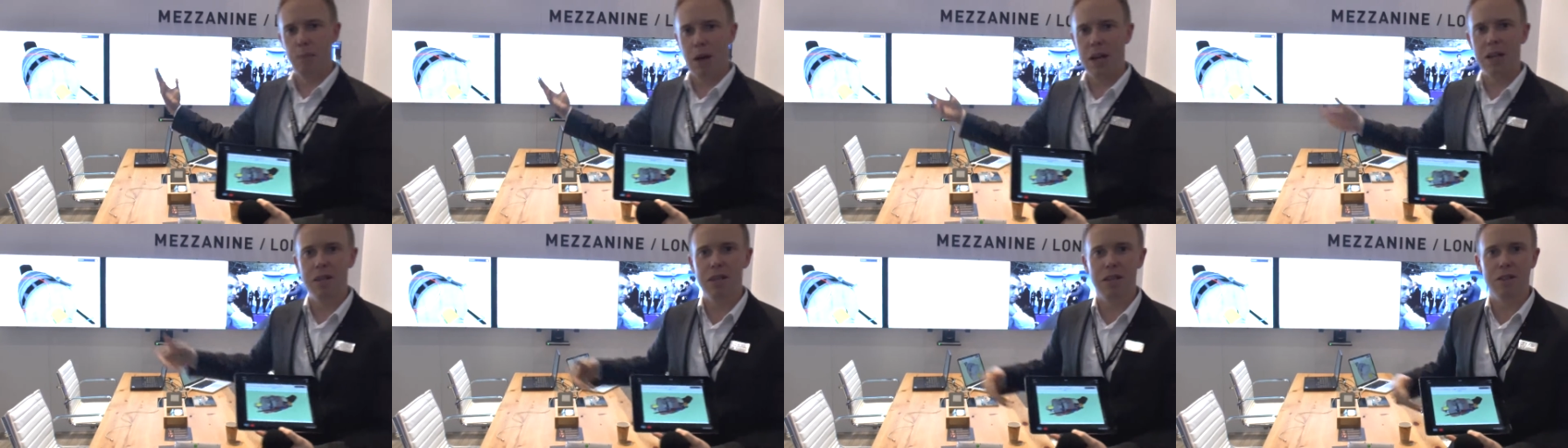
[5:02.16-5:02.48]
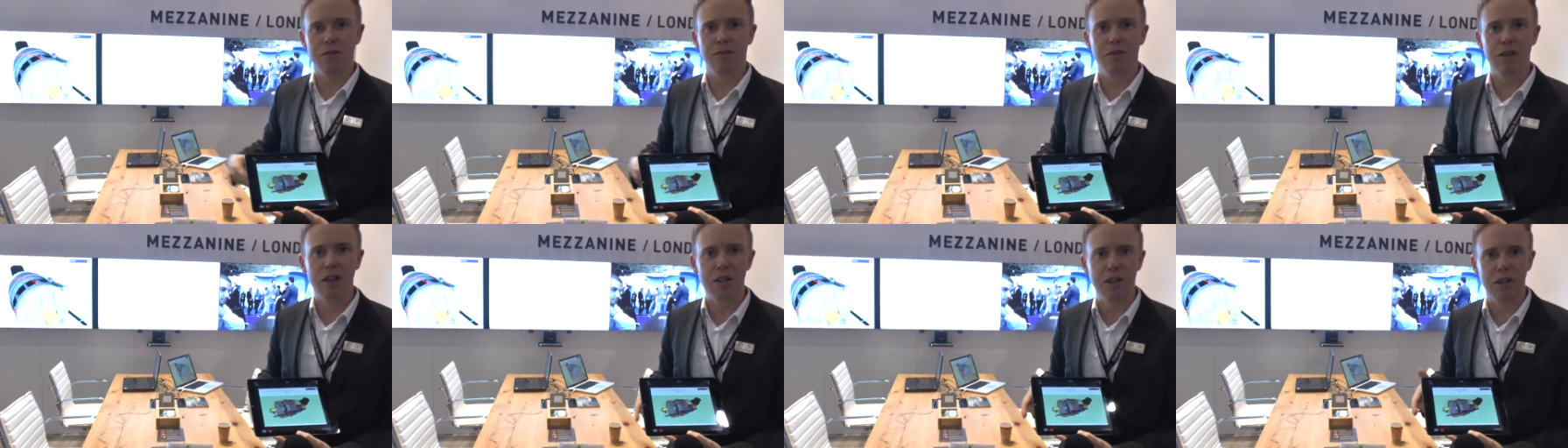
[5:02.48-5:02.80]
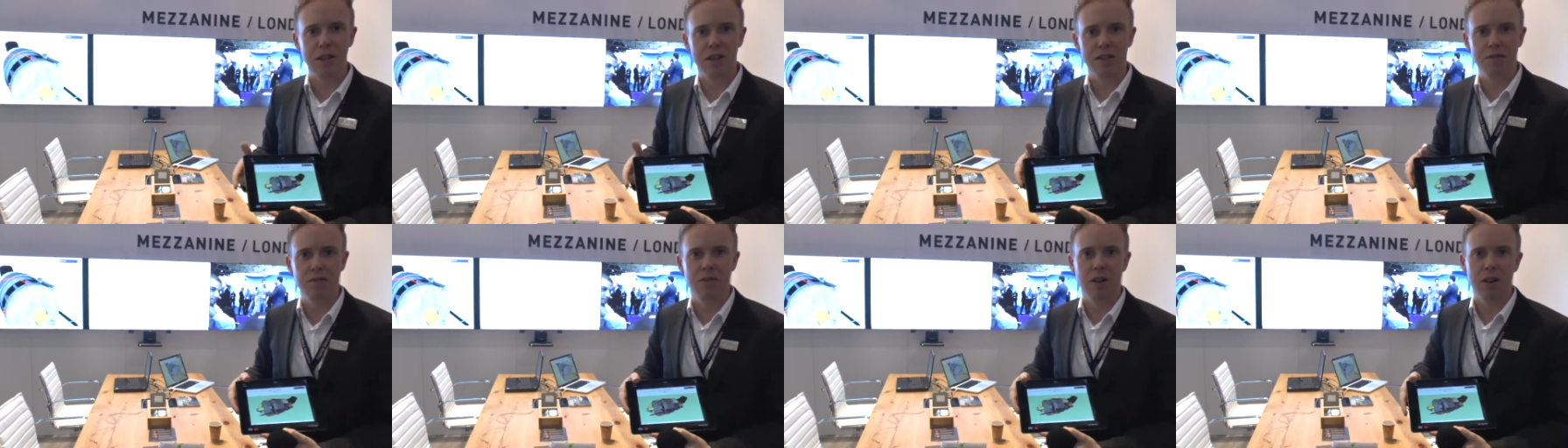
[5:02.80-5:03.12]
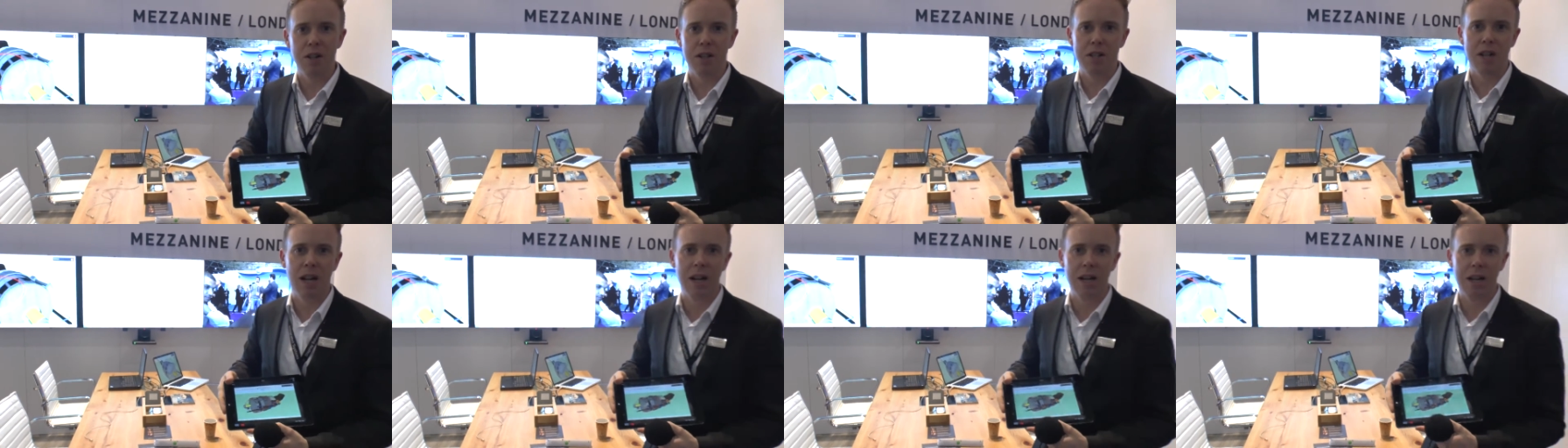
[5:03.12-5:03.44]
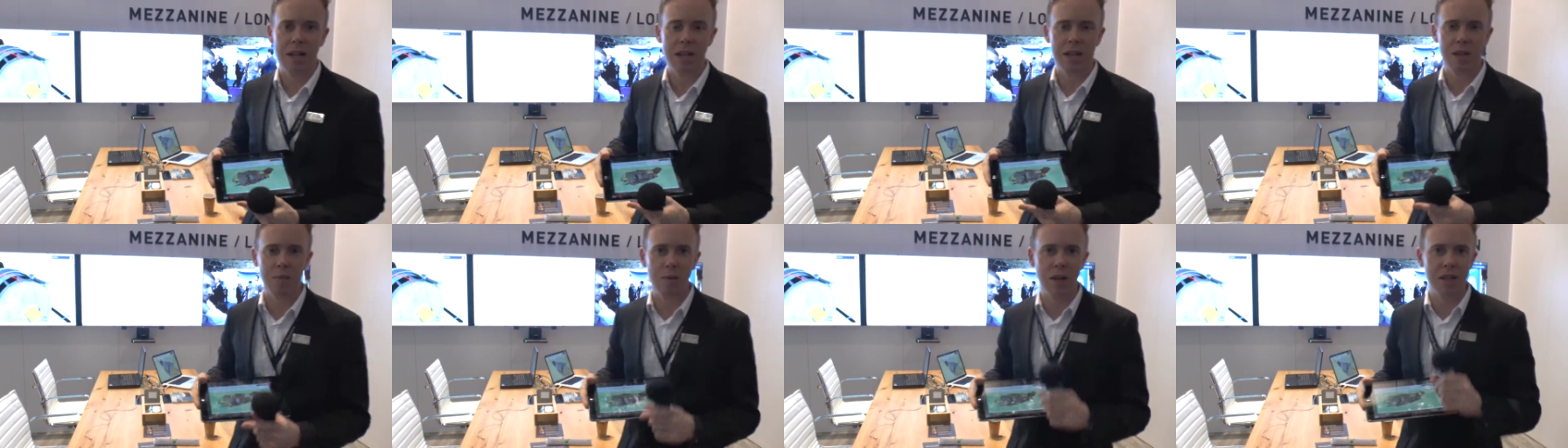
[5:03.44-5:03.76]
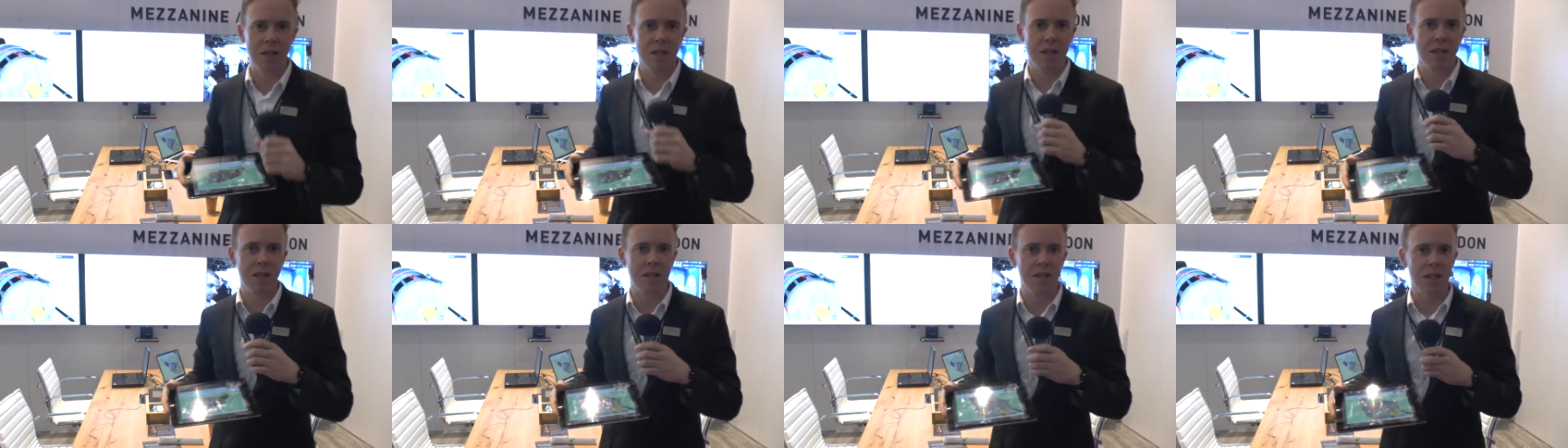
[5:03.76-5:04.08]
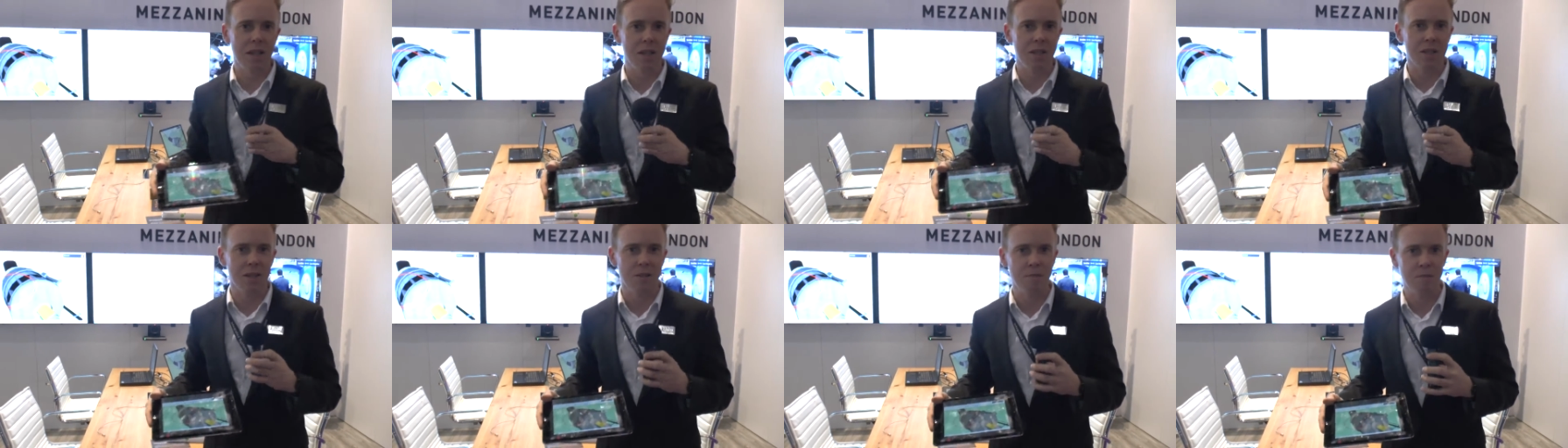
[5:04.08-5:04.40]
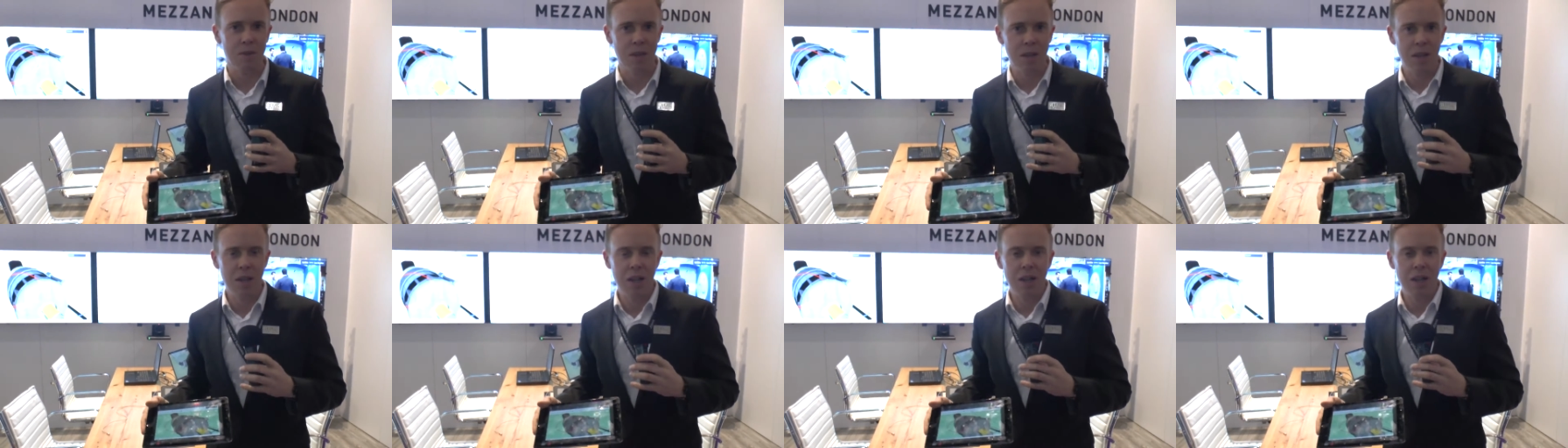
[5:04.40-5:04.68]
basic features and functionality of the Mezzanine system.